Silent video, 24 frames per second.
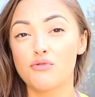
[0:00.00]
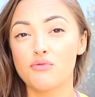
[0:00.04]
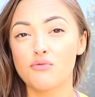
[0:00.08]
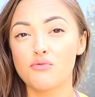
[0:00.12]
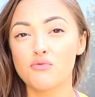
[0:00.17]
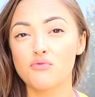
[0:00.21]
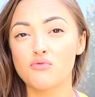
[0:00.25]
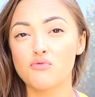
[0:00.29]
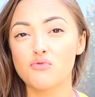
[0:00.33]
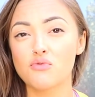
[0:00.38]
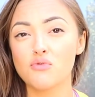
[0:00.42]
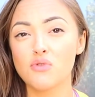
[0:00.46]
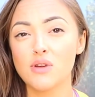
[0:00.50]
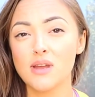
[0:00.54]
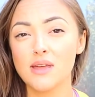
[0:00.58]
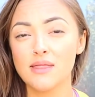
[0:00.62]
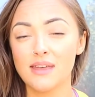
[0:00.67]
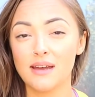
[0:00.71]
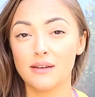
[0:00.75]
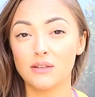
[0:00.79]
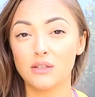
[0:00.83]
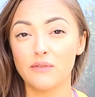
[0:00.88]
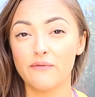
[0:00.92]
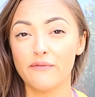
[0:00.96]

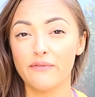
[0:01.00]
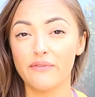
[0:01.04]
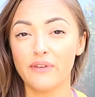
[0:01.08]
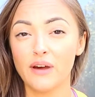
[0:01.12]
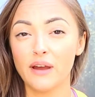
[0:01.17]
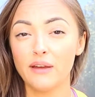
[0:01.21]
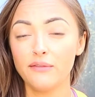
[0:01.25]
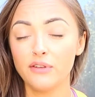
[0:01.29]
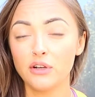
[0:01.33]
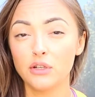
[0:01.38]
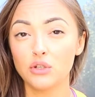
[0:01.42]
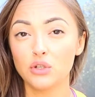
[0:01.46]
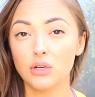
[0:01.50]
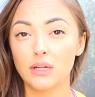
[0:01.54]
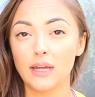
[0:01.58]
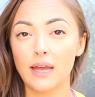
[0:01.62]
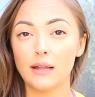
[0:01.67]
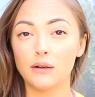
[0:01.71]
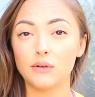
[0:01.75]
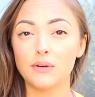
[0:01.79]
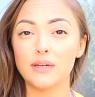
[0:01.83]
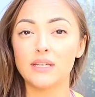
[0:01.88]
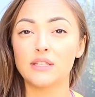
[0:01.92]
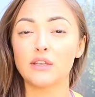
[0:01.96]
3,500
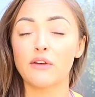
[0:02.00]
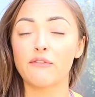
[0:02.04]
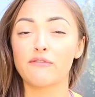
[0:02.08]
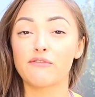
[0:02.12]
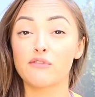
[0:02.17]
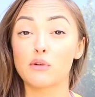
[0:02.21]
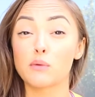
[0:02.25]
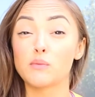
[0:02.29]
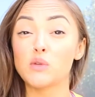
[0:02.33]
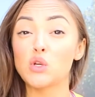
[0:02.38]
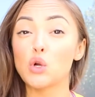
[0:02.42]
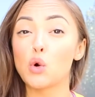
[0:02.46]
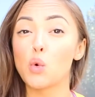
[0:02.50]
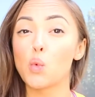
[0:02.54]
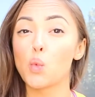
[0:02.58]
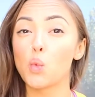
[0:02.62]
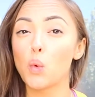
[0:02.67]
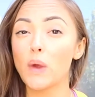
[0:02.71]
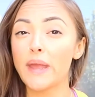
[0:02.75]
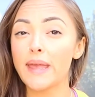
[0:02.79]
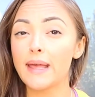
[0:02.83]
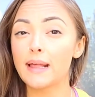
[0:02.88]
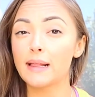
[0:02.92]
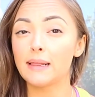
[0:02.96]
calories from your
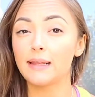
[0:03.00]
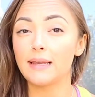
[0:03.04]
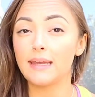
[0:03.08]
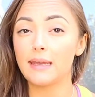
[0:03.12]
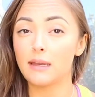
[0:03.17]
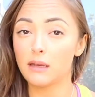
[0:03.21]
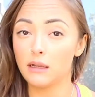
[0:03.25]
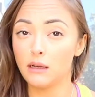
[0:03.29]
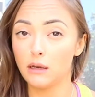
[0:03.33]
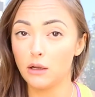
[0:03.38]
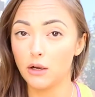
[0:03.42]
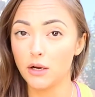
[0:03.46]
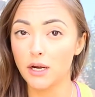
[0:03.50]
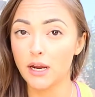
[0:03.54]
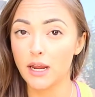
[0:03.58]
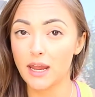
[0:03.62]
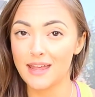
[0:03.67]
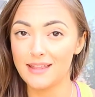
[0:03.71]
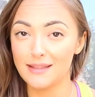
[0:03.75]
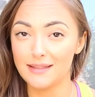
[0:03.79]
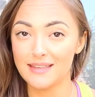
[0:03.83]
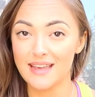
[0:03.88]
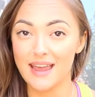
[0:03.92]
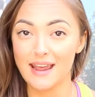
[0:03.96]
weekly caloric
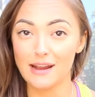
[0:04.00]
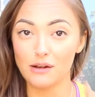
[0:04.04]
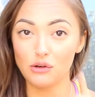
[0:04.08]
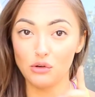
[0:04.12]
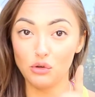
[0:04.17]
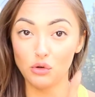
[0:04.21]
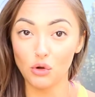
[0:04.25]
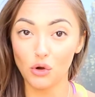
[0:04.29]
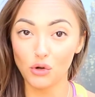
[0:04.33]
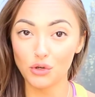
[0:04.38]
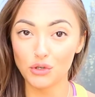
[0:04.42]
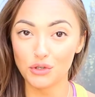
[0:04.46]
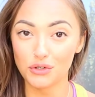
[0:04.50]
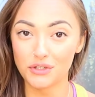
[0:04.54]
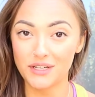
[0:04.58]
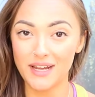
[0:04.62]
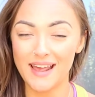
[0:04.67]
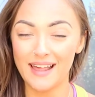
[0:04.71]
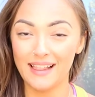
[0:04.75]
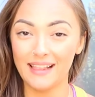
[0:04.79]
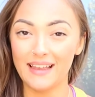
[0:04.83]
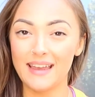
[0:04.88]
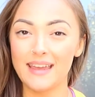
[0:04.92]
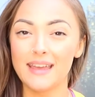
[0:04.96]
intake, not your
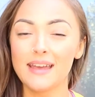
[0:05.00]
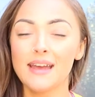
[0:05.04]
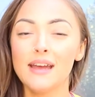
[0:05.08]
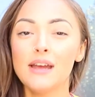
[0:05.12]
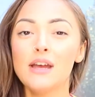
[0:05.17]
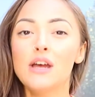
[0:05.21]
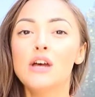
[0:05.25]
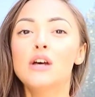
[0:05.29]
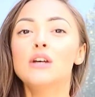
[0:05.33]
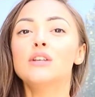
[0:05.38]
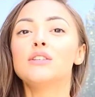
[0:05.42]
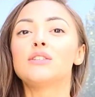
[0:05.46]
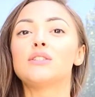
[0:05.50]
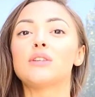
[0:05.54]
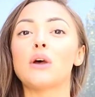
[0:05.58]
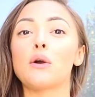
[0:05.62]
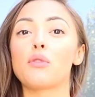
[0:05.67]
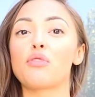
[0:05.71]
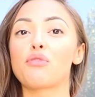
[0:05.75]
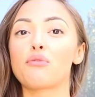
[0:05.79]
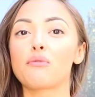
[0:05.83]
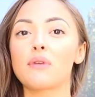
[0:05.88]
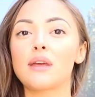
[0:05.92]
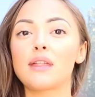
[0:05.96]
daily. So
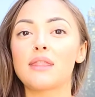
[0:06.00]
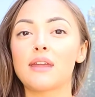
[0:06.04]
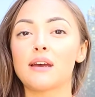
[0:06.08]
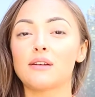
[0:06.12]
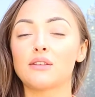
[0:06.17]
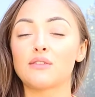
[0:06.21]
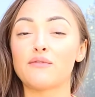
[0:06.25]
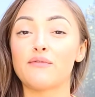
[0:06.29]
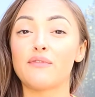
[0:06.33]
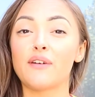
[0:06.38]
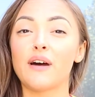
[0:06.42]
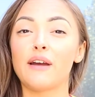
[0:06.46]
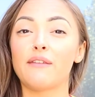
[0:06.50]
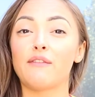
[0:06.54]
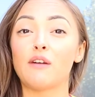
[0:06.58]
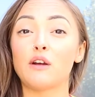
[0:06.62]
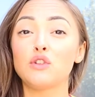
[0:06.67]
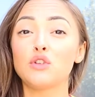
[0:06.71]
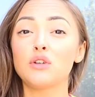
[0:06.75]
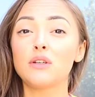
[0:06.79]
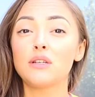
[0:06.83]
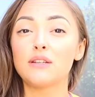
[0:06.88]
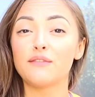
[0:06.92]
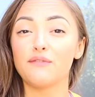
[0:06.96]

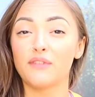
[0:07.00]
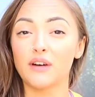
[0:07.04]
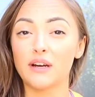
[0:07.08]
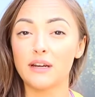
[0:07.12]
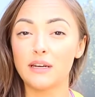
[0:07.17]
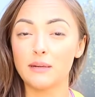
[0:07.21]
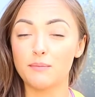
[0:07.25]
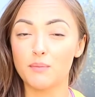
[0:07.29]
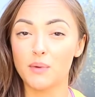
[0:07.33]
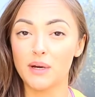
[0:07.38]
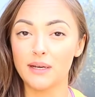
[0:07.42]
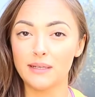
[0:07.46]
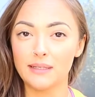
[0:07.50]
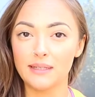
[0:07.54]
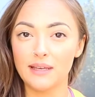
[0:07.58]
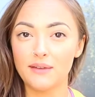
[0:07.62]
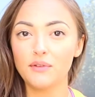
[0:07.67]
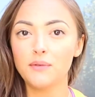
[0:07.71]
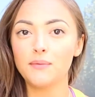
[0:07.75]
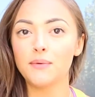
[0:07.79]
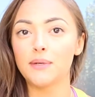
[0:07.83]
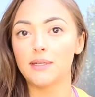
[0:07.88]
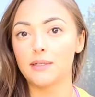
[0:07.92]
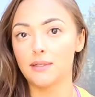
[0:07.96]
3,500 divided by
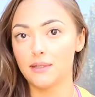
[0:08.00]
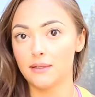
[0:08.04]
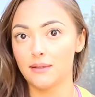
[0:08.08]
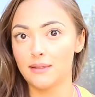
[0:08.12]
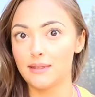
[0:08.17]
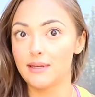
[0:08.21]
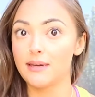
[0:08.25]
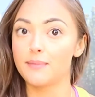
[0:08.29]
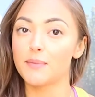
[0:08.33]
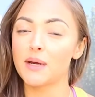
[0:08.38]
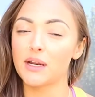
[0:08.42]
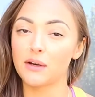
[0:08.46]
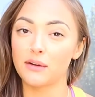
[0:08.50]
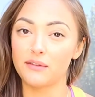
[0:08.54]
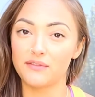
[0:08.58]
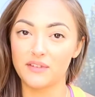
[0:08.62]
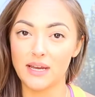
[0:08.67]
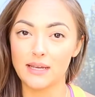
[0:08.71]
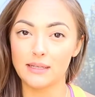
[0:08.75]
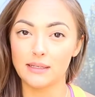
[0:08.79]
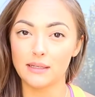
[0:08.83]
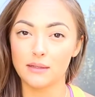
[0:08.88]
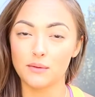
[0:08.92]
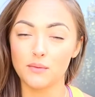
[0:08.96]
7, which is the amount of
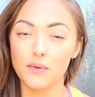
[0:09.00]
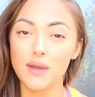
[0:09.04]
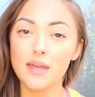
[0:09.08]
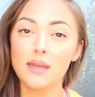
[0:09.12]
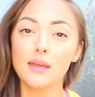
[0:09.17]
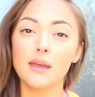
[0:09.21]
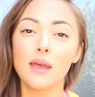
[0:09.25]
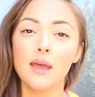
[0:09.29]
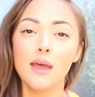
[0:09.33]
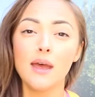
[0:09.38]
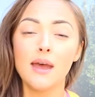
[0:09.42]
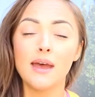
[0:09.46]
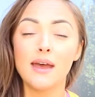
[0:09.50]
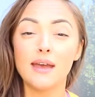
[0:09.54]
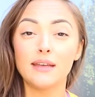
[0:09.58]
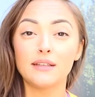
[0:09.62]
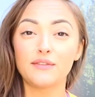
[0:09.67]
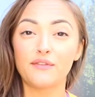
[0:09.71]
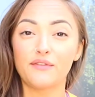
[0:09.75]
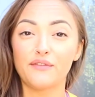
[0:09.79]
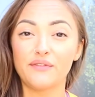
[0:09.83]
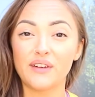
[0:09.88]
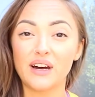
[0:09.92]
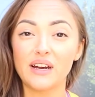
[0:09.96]
days in the week, is
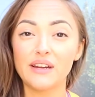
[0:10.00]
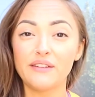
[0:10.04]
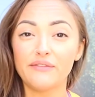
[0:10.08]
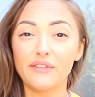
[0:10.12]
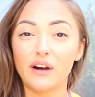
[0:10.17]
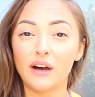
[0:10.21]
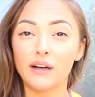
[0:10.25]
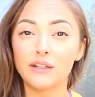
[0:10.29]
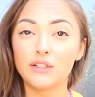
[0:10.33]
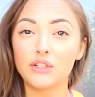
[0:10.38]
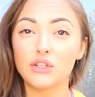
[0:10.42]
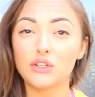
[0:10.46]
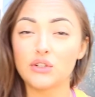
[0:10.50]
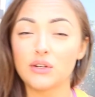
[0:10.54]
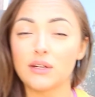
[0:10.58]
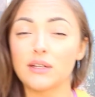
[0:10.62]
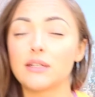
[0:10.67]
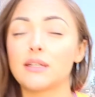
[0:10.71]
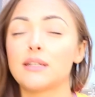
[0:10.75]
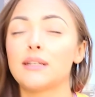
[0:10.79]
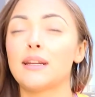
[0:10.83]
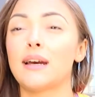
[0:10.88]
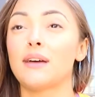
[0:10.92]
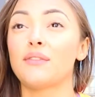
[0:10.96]
500.
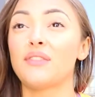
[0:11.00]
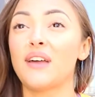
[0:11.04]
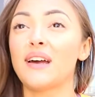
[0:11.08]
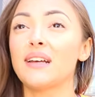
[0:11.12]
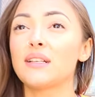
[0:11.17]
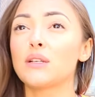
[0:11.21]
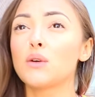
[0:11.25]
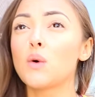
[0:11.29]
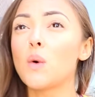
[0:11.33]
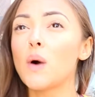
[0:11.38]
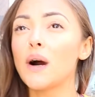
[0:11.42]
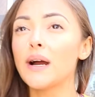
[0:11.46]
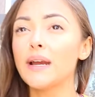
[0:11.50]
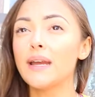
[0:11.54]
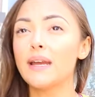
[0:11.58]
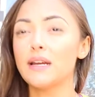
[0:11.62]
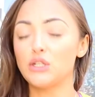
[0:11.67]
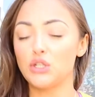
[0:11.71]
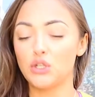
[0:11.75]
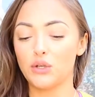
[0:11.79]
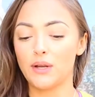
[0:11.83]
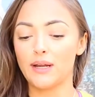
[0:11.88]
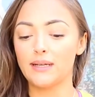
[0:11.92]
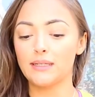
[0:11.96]
Now that's quite a
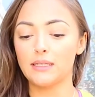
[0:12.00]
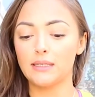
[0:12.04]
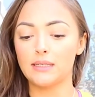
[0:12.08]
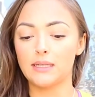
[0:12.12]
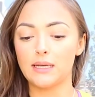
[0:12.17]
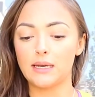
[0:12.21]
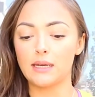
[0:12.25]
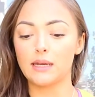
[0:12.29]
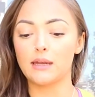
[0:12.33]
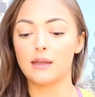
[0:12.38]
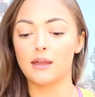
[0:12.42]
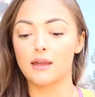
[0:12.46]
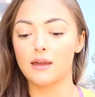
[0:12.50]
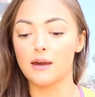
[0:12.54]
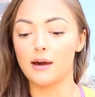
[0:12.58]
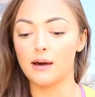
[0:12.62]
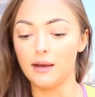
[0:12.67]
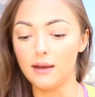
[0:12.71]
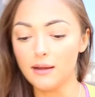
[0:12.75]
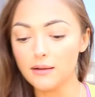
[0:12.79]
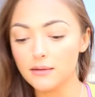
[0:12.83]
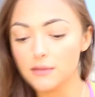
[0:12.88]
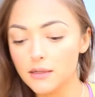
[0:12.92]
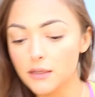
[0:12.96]
drastic
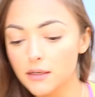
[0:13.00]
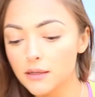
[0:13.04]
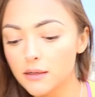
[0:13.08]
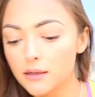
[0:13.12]
cut,